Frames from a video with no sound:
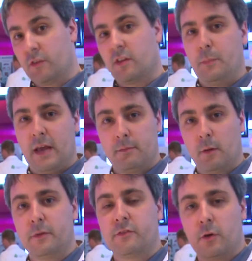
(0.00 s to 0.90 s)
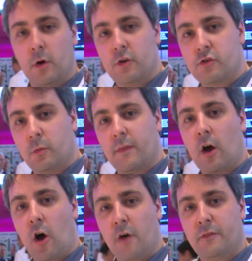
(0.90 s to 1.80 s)
to the PMW-200 with the
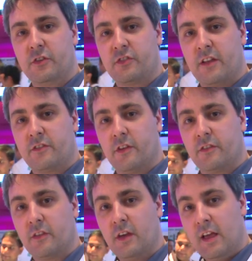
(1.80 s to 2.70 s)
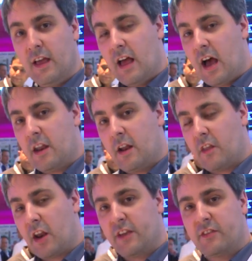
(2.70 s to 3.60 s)
1/2" sensors. And then
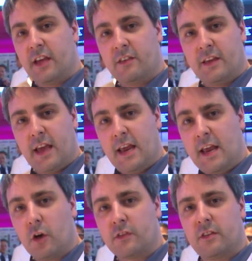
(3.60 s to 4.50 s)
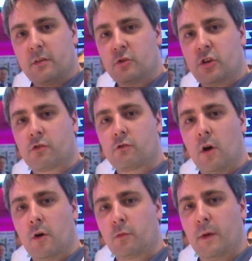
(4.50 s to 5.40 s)
the nice thing is the ecosystem just
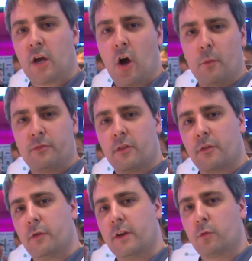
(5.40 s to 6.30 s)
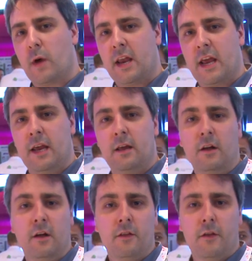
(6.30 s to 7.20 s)
grows. We go up to the 320,
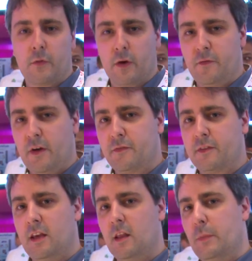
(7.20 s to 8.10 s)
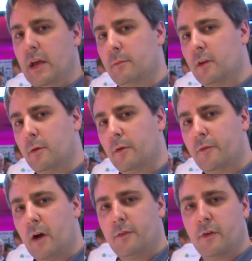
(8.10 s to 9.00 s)
the 350, the
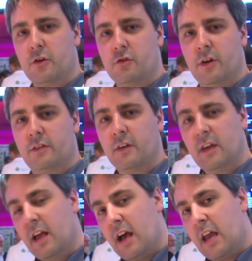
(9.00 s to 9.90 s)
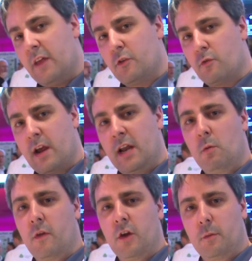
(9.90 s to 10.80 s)
PMW-500, and if you really
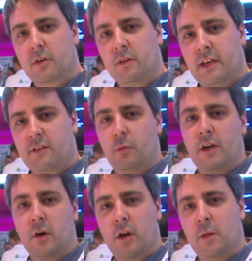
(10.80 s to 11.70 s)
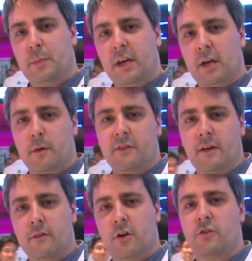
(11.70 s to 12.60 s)
want the optical disc, we can go to the
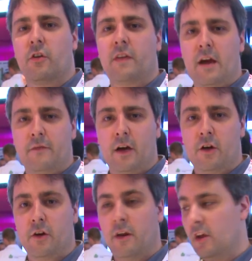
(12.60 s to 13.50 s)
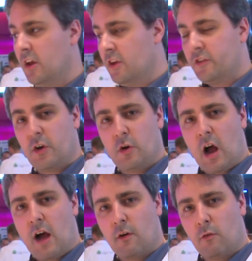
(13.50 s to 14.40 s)
PDW-700 or the F800. So you
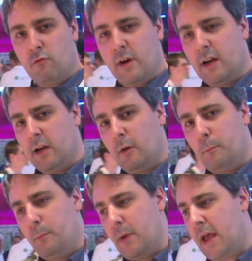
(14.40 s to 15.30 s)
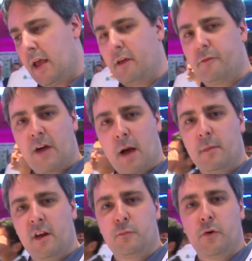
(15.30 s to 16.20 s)
have a really big
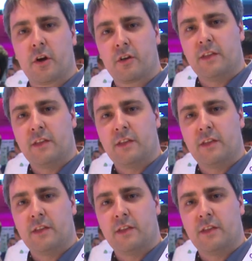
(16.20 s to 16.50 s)
family of products